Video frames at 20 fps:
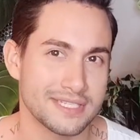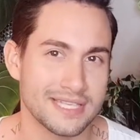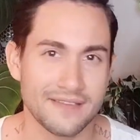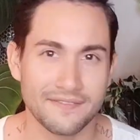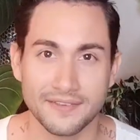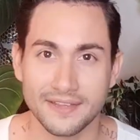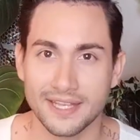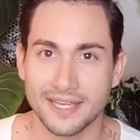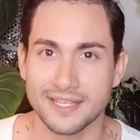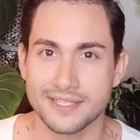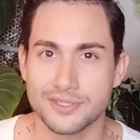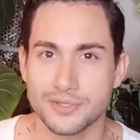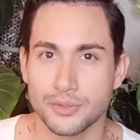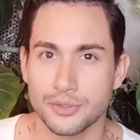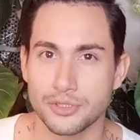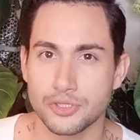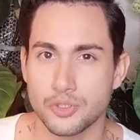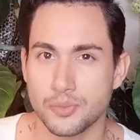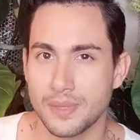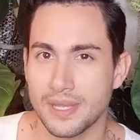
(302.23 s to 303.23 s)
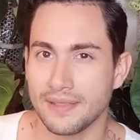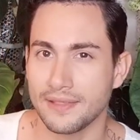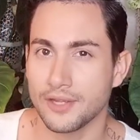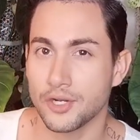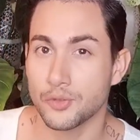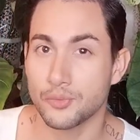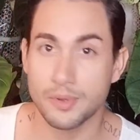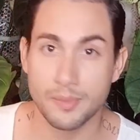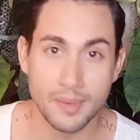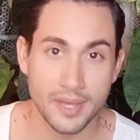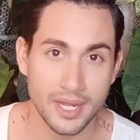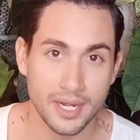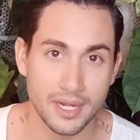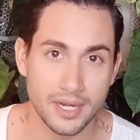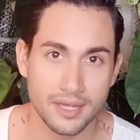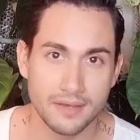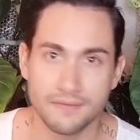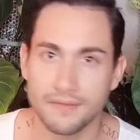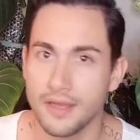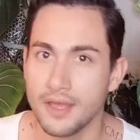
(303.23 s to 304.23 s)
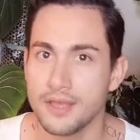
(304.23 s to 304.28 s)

I feel like it's going to be a little repetitive.